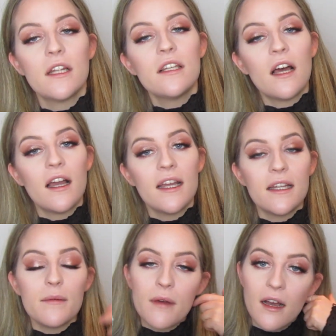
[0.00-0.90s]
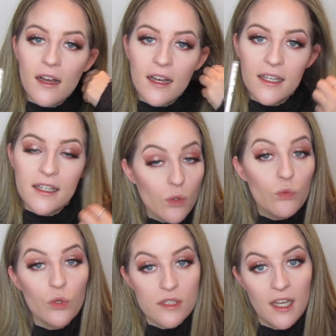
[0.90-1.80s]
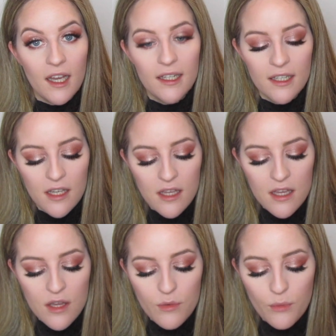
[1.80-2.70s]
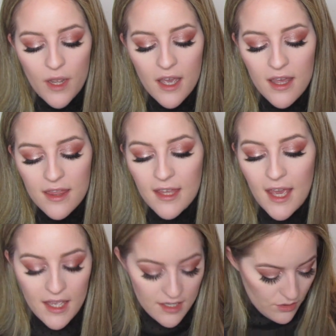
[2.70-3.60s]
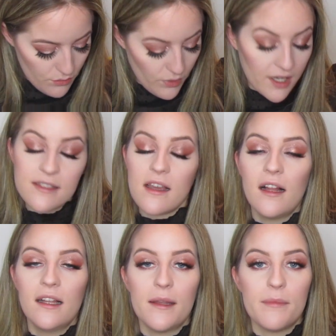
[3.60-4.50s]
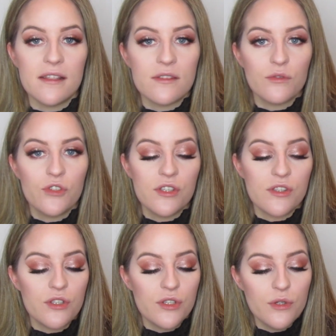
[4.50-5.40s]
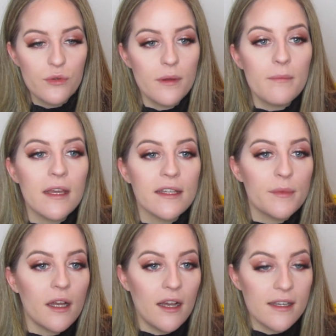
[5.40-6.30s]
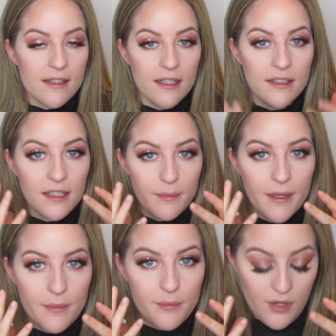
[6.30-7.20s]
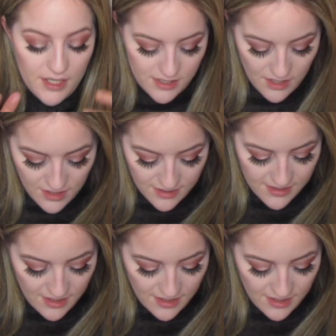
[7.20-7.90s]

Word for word: going to line my waterline with a white eyeliner pencil just to make my eyes a little bit brighter in the